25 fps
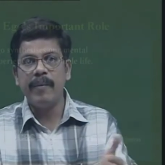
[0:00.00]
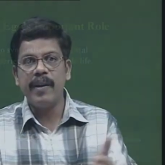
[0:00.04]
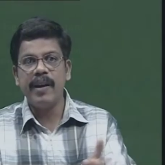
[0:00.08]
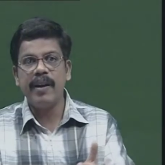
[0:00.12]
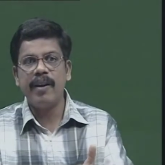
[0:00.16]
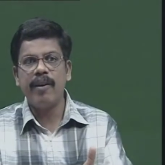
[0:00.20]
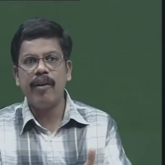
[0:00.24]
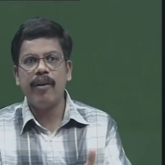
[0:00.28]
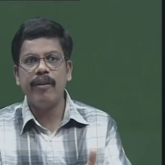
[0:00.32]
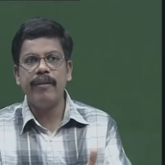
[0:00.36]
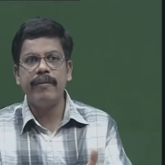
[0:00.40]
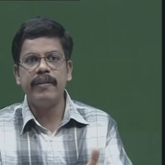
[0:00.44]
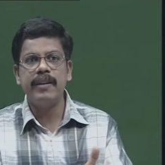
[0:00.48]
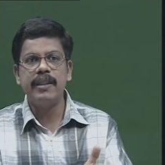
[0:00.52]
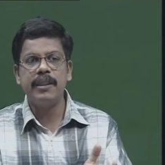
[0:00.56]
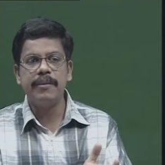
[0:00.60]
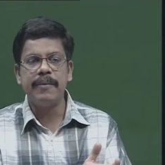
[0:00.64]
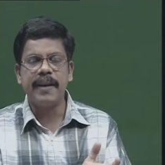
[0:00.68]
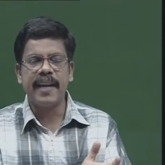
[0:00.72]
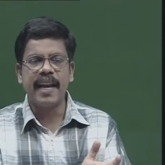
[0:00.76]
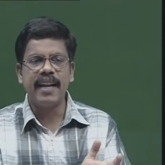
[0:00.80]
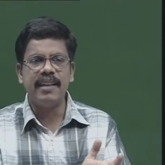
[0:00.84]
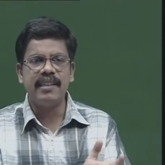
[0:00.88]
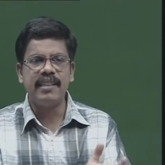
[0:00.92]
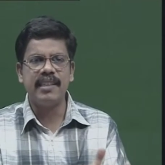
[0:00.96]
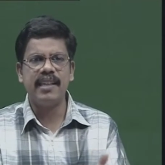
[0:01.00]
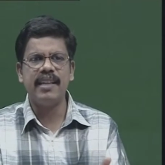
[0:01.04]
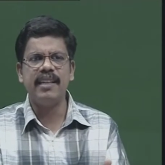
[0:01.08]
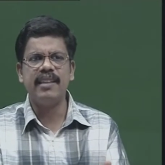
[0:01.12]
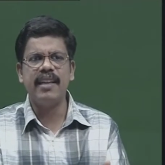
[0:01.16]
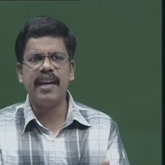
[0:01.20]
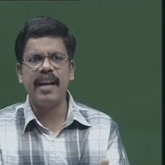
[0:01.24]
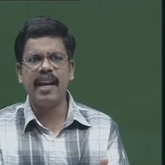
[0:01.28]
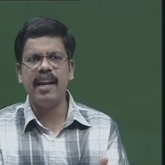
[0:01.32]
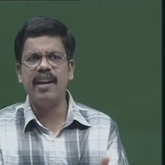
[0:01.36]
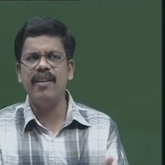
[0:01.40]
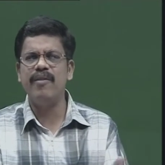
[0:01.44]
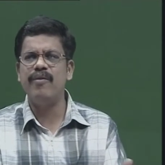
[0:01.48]
here onwards we can see
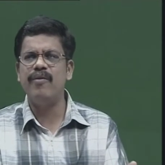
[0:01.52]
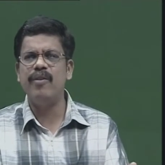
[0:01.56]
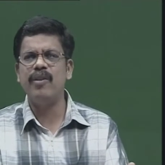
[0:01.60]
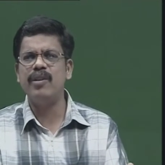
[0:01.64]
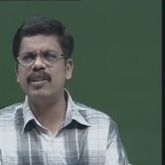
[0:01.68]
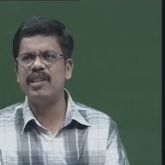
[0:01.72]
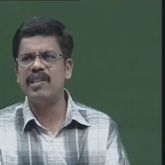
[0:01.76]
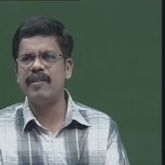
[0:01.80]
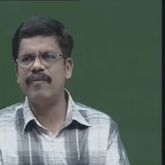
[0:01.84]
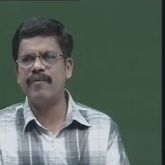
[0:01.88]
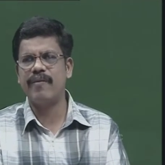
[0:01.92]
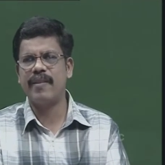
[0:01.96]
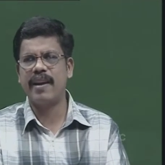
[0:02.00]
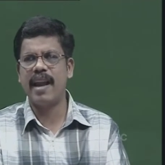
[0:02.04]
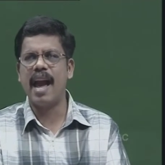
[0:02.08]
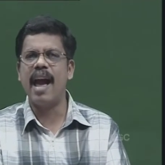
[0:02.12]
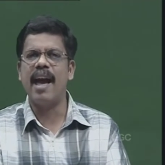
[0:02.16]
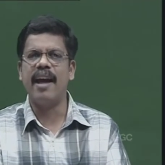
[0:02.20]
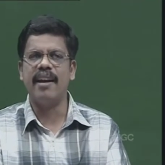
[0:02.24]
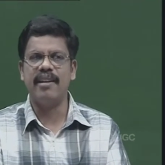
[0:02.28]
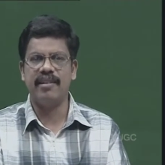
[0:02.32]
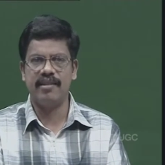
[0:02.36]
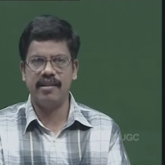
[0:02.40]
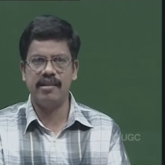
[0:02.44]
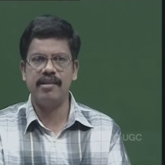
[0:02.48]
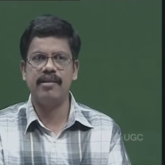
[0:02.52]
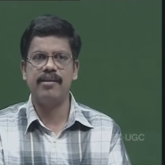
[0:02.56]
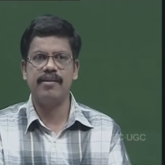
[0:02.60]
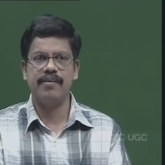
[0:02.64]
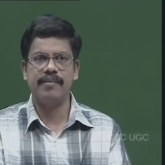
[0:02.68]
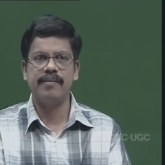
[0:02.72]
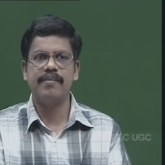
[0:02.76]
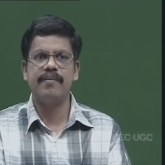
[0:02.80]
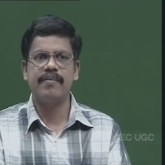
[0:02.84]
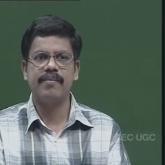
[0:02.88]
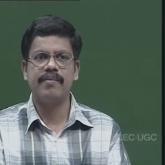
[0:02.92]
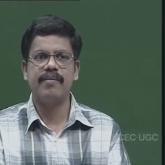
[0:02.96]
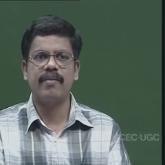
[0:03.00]
the influence of Kant
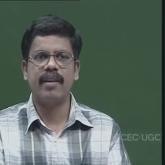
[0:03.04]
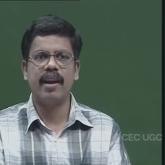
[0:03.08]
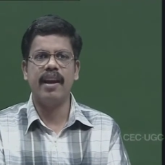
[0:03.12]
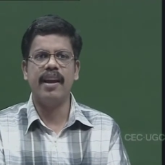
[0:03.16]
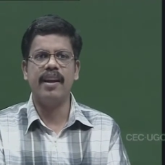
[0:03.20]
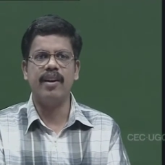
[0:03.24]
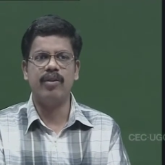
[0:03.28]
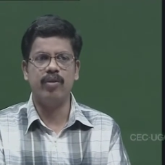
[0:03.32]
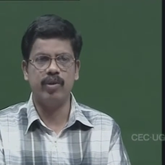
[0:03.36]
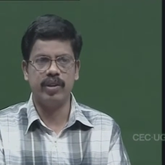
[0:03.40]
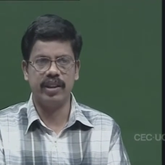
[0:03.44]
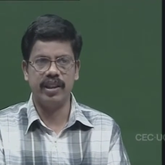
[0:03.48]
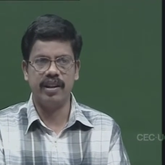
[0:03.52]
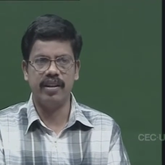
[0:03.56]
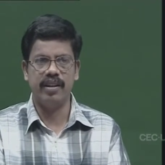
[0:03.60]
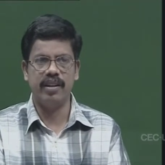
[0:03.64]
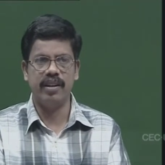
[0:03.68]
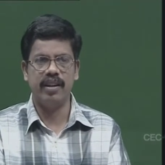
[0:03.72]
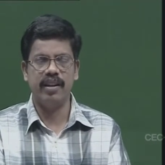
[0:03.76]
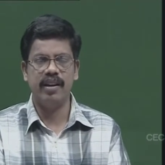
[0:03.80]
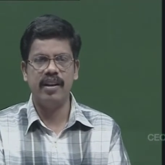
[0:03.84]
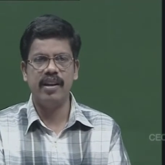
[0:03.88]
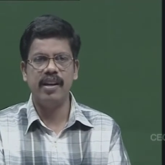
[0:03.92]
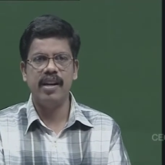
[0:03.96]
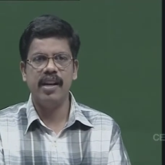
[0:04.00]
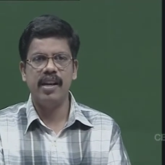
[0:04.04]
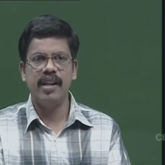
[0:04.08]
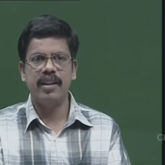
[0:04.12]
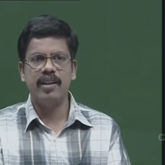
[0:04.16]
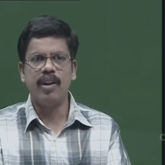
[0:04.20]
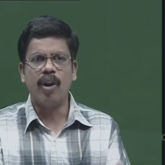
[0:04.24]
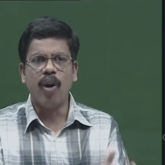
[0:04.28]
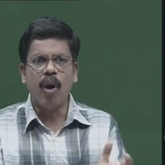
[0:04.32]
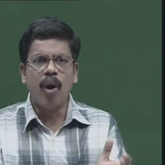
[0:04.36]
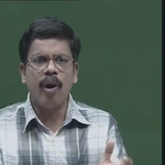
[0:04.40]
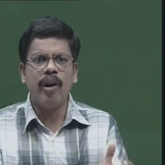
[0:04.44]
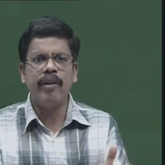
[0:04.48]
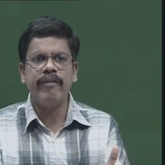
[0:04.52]
in Husserl. The
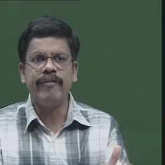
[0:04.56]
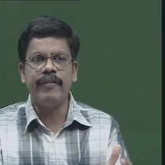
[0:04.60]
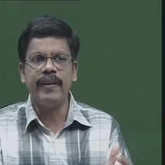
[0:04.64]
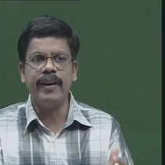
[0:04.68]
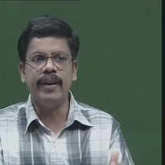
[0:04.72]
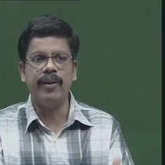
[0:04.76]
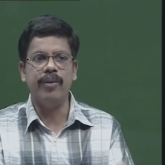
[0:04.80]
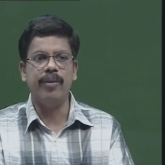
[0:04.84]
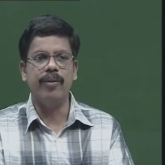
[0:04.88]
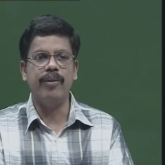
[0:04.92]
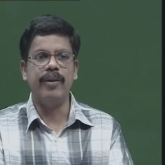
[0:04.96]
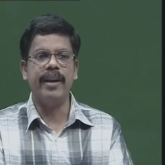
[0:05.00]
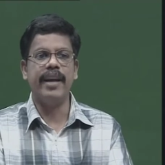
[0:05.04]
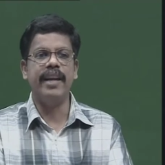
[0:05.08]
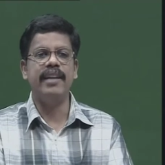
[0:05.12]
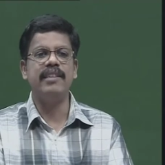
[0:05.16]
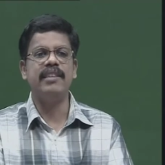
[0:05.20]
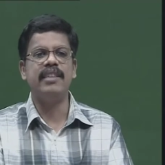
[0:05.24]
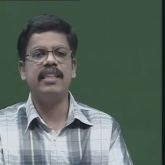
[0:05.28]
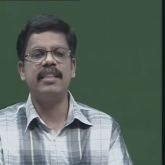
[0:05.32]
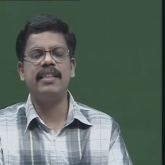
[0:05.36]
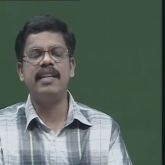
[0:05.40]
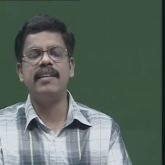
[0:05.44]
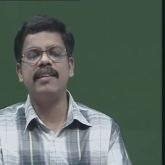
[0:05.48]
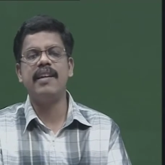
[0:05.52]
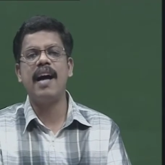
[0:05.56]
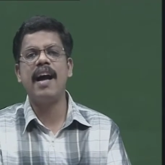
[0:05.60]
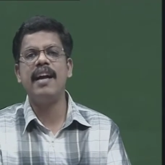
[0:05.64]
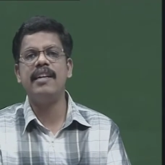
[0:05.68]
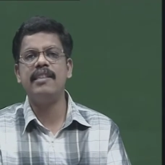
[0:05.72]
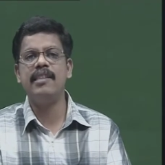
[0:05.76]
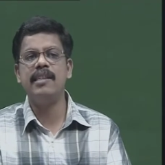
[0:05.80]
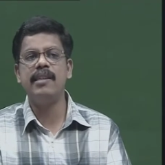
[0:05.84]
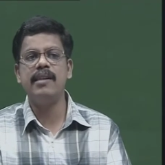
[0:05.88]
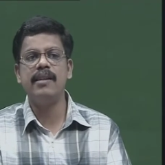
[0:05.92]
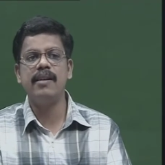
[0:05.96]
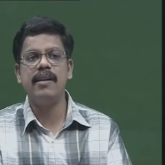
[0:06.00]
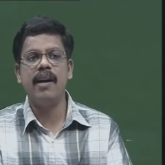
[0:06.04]
role of ego in
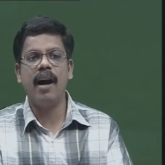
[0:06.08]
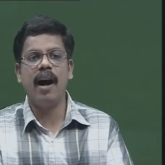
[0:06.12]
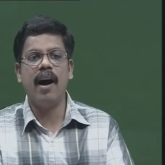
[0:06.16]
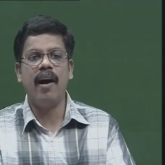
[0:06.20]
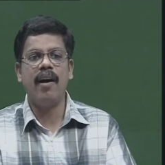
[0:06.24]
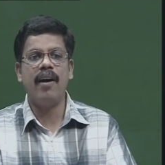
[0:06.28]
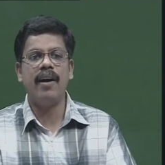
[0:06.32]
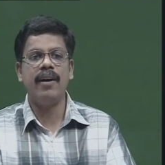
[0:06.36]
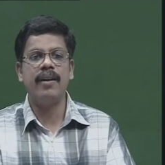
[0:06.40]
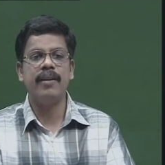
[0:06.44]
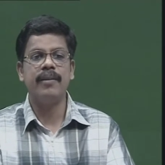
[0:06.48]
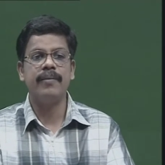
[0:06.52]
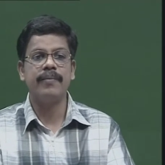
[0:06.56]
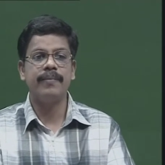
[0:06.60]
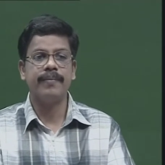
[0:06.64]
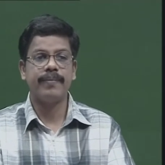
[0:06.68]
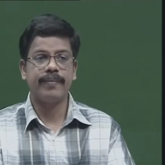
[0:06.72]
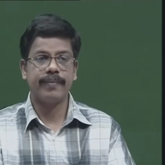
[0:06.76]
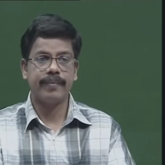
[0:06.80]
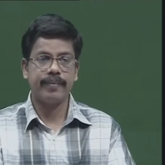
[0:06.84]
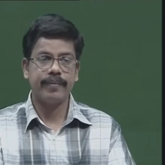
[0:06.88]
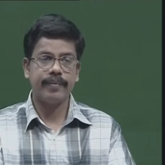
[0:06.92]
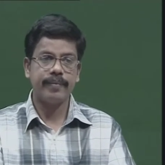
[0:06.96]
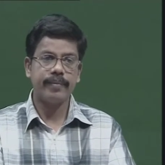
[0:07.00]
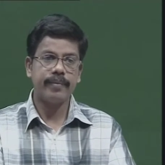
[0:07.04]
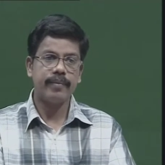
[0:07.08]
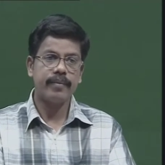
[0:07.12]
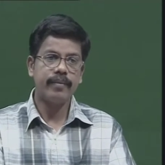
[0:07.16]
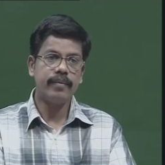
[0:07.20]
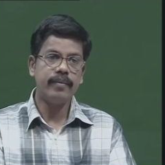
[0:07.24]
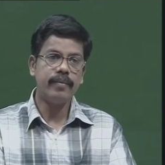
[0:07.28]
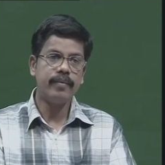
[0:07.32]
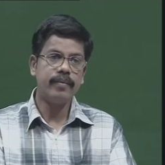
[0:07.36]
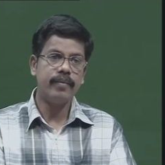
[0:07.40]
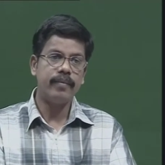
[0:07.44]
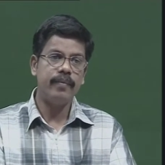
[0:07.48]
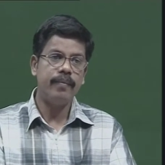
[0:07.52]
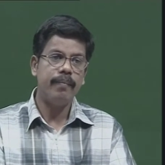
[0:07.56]
synthesizing our
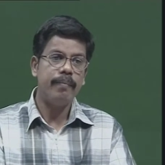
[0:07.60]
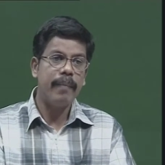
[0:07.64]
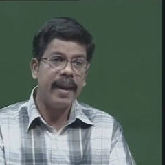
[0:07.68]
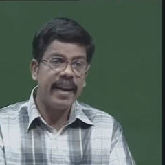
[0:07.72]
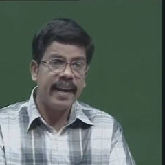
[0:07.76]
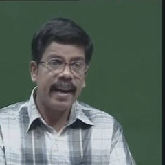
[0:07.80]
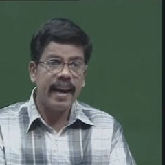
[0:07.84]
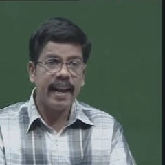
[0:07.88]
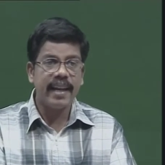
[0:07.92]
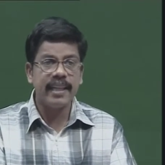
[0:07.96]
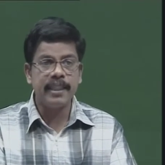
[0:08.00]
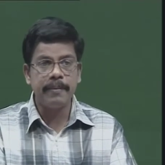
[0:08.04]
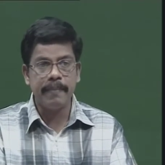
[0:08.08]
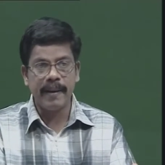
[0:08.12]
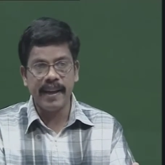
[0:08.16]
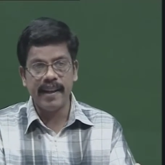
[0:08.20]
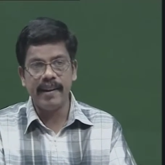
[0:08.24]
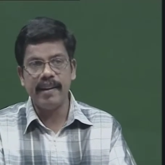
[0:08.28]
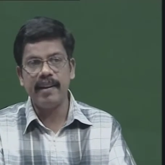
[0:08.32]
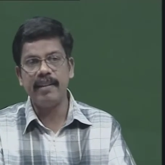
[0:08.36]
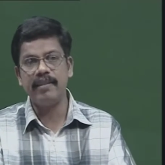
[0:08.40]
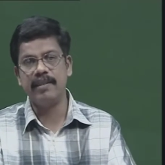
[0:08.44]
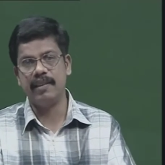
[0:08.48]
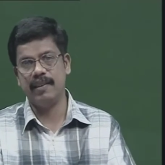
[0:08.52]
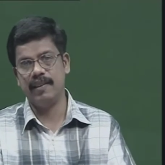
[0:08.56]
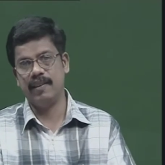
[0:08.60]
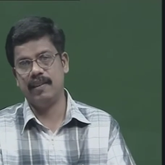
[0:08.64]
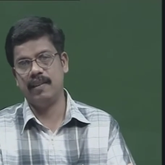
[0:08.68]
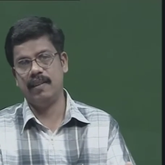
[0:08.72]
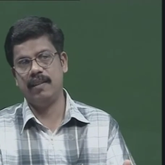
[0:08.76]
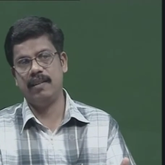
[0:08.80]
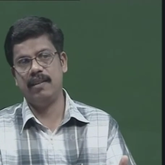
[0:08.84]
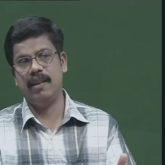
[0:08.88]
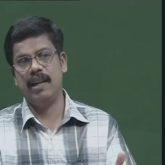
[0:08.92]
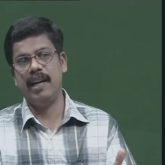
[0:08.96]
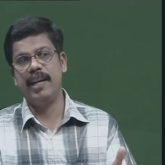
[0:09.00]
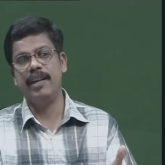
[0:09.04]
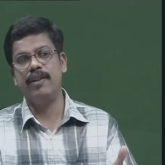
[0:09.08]
mental
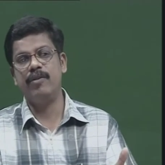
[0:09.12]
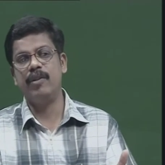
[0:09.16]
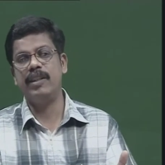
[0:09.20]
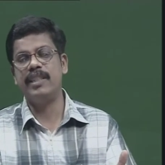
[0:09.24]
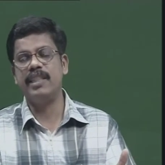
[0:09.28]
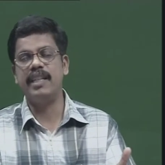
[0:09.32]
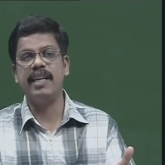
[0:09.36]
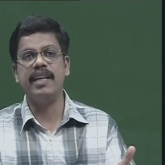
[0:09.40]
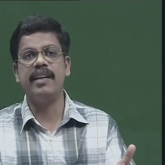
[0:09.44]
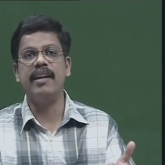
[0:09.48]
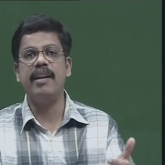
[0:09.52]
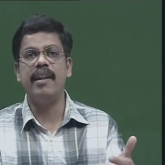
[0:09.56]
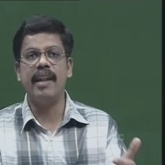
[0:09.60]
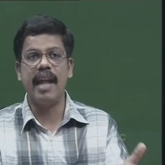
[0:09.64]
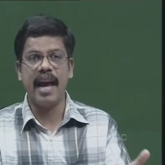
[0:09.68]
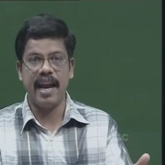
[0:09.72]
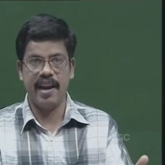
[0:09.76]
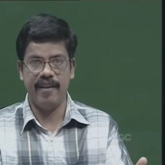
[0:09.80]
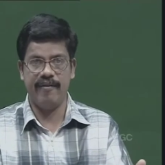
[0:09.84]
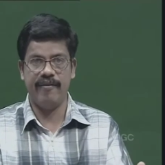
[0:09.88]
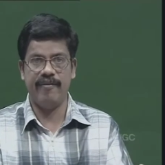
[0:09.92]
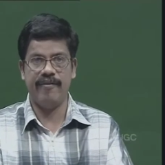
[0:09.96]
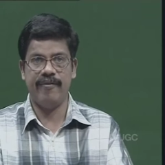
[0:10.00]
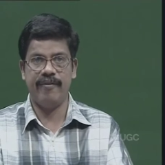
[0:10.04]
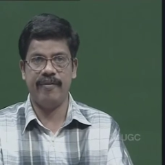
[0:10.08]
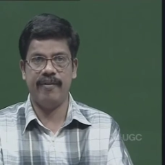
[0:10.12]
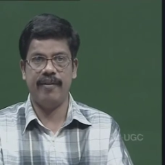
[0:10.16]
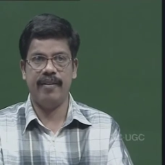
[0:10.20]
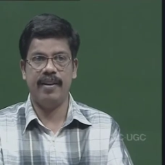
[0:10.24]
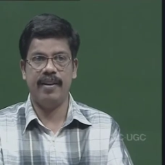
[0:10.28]
experiences into a single life